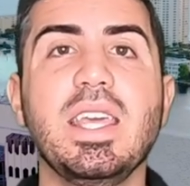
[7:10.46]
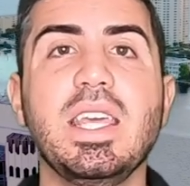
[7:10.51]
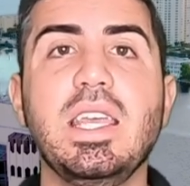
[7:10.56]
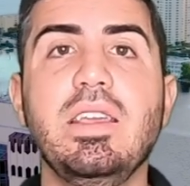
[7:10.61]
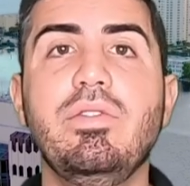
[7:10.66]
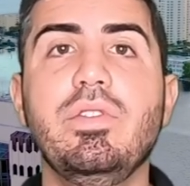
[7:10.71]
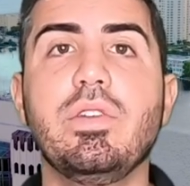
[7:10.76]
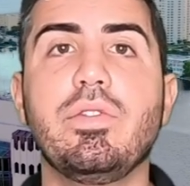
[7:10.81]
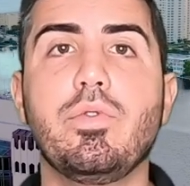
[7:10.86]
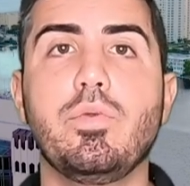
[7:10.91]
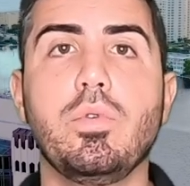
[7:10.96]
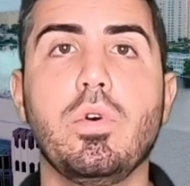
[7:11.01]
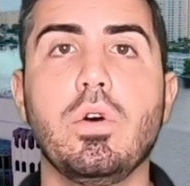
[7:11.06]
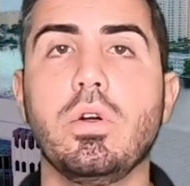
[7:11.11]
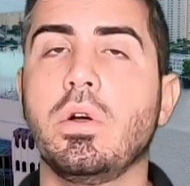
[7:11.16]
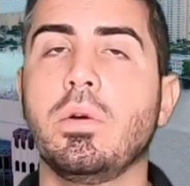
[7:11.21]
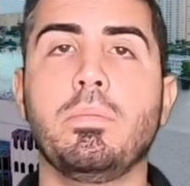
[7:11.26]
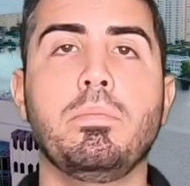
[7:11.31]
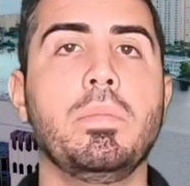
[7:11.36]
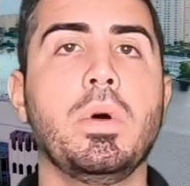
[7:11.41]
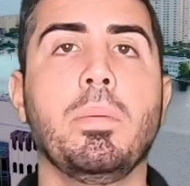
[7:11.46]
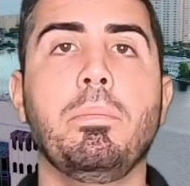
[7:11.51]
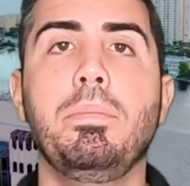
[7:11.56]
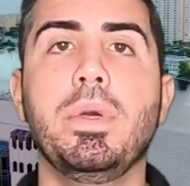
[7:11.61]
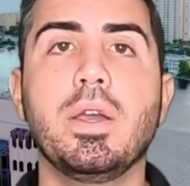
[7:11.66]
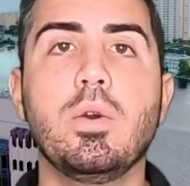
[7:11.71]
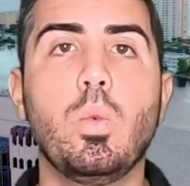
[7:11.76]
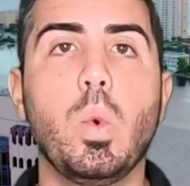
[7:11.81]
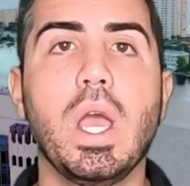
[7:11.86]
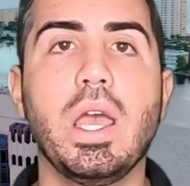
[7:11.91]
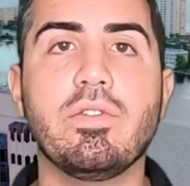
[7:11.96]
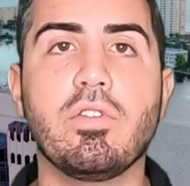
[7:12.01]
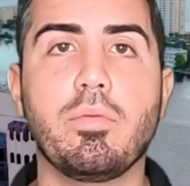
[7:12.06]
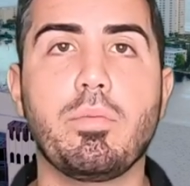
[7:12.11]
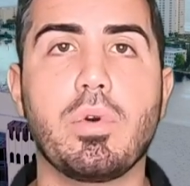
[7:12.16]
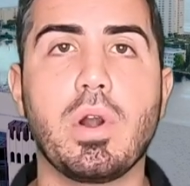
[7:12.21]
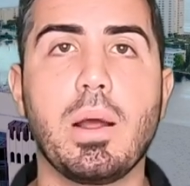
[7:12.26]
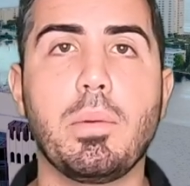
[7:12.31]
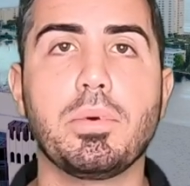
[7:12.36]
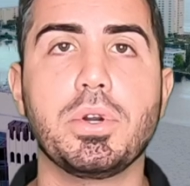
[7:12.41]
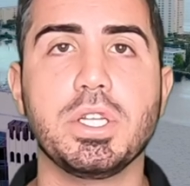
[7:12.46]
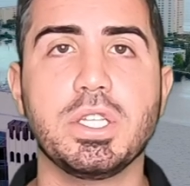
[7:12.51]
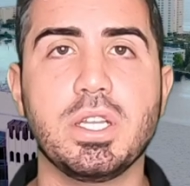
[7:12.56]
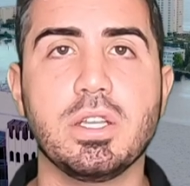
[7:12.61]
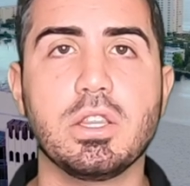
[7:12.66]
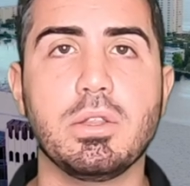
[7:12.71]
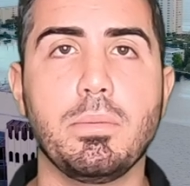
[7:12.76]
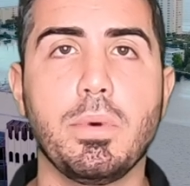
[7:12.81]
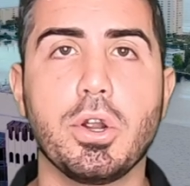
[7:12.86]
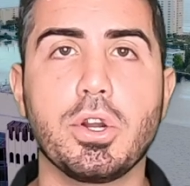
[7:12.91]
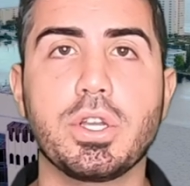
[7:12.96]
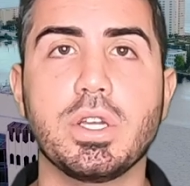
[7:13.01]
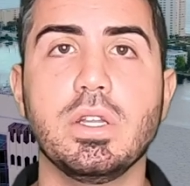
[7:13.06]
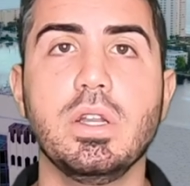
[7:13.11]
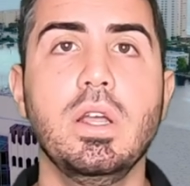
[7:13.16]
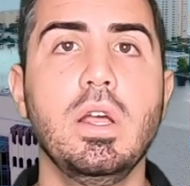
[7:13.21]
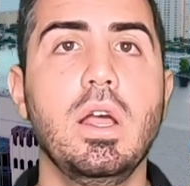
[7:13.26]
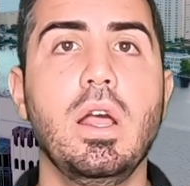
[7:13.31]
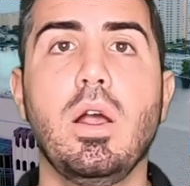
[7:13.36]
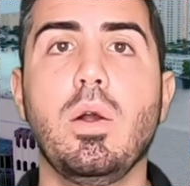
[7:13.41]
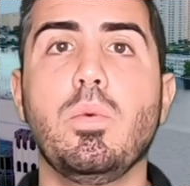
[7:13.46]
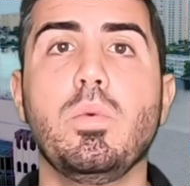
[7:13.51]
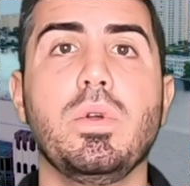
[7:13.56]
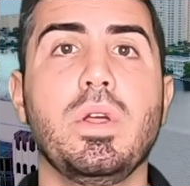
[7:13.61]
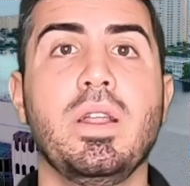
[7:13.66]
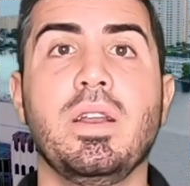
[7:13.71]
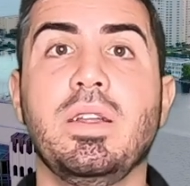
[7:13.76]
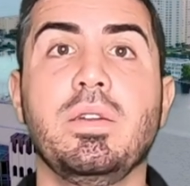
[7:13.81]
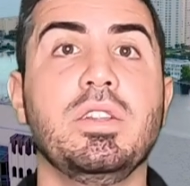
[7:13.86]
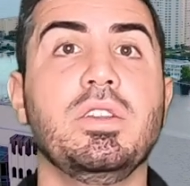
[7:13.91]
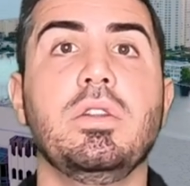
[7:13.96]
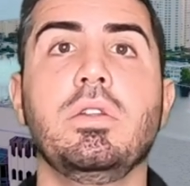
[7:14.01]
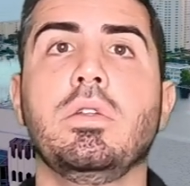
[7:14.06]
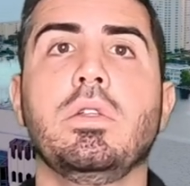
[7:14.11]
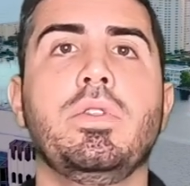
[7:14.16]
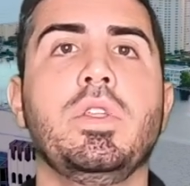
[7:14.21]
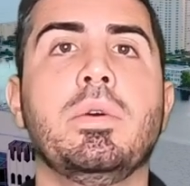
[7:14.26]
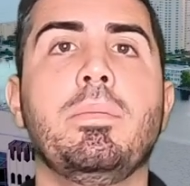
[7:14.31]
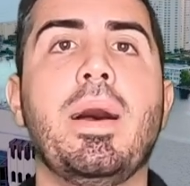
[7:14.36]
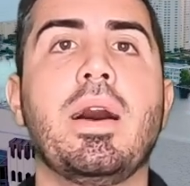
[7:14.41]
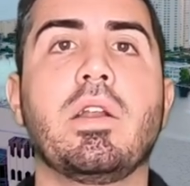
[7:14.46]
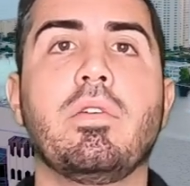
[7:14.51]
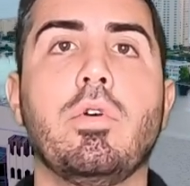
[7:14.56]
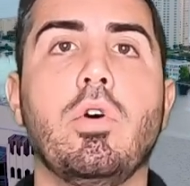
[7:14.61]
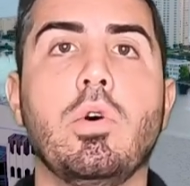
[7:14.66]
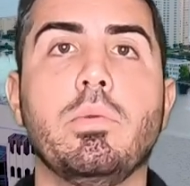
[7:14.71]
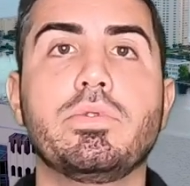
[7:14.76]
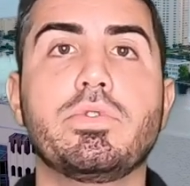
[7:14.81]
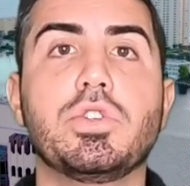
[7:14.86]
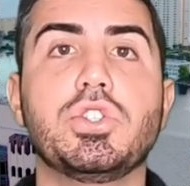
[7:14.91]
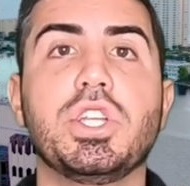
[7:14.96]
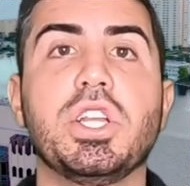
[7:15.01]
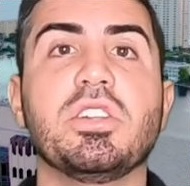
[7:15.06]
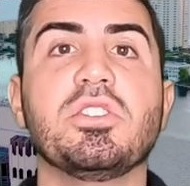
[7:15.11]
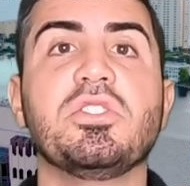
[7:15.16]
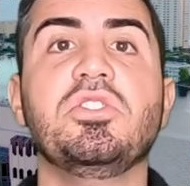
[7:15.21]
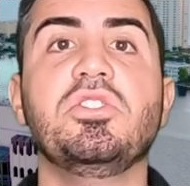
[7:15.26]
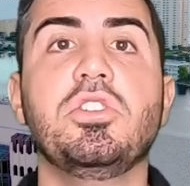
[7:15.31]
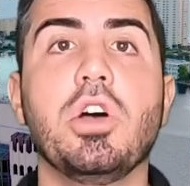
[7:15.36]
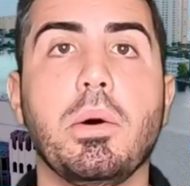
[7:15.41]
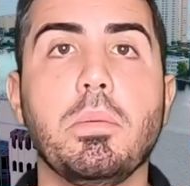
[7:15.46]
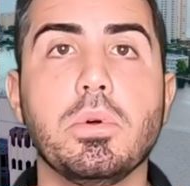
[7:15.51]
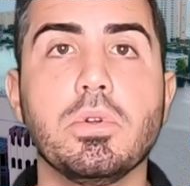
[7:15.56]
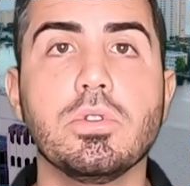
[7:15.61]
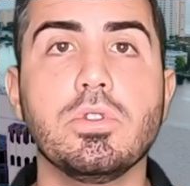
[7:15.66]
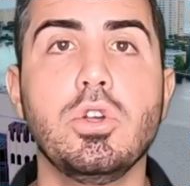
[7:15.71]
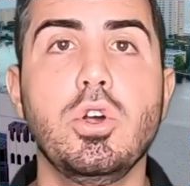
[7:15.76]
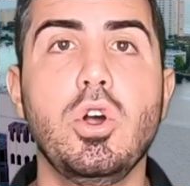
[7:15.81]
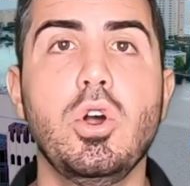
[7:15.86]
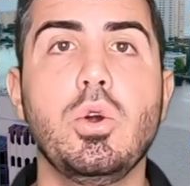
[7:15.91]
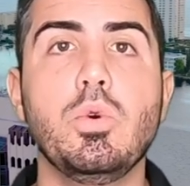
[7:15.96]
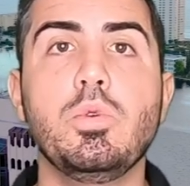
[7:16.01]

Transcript: Even if a big wave of properties hit the market and the amount of homes for sale doubled,